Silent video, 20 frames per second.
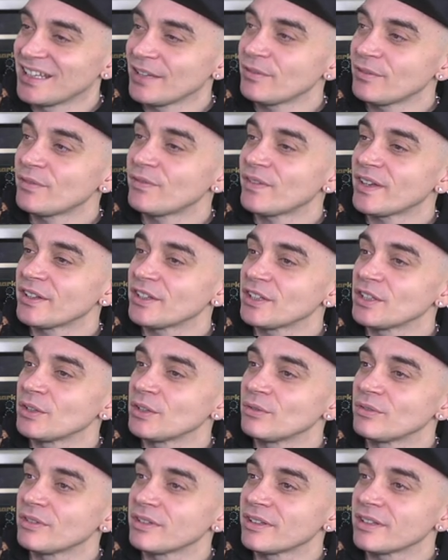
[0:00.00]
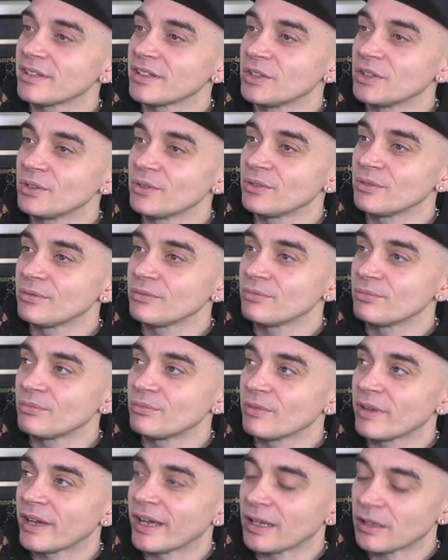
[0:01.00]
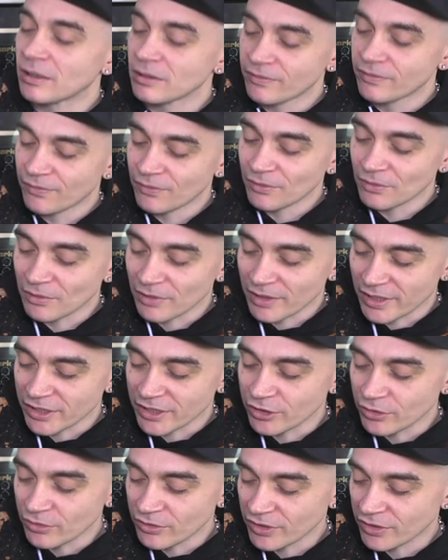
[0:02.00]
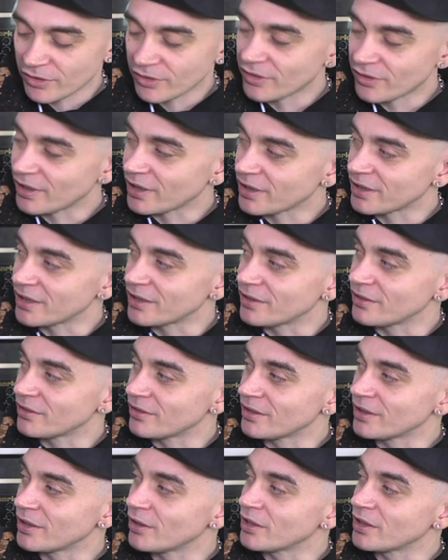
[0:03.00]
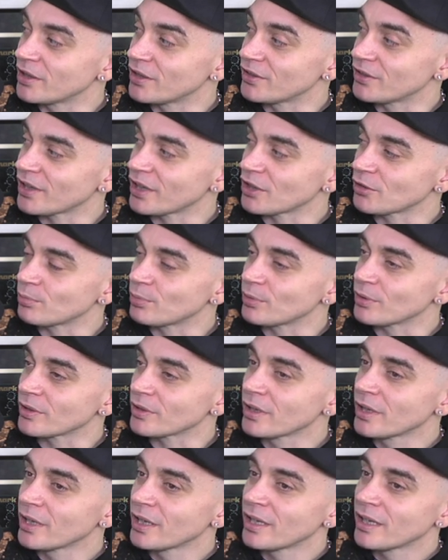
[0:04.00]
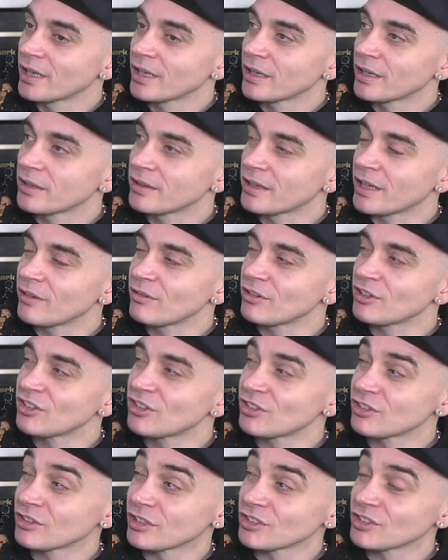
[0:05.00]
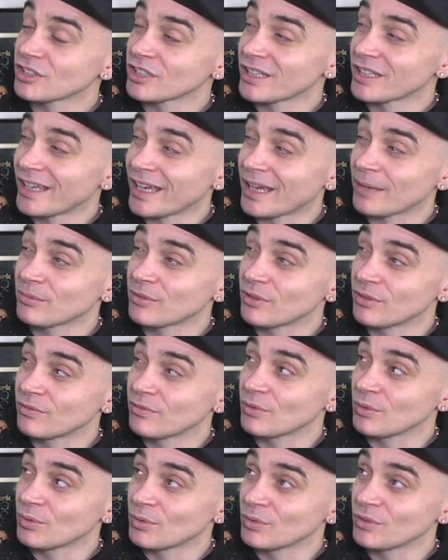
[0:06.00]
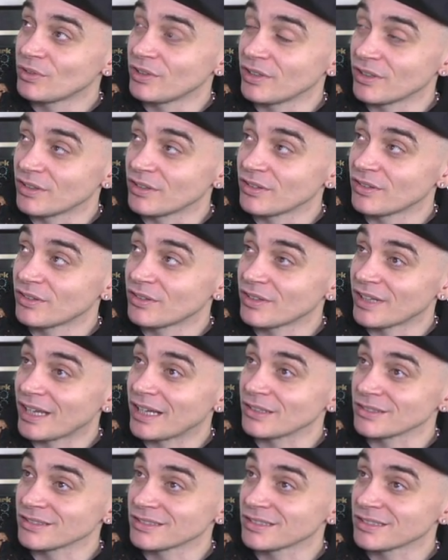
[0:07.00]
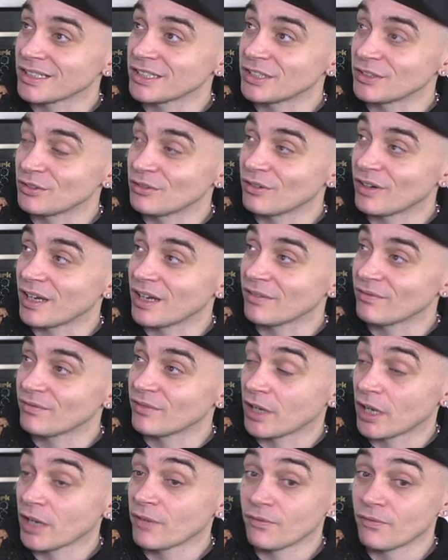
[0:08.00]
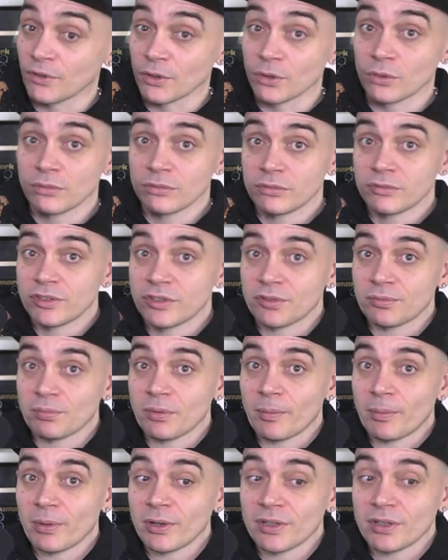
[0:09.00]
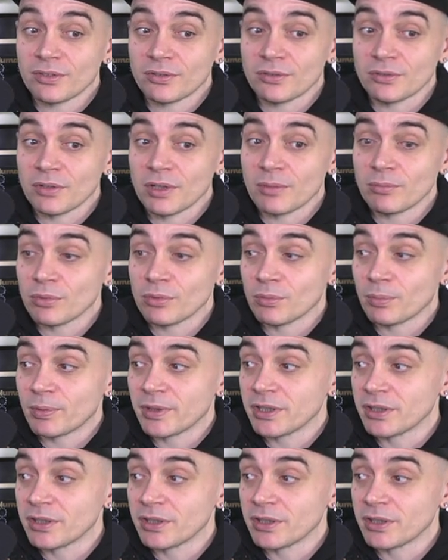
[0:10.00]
I love the fact that you you held fort and you just studied in a sketchbook there is such a captive audience outside of graff. I feel, just my personal humble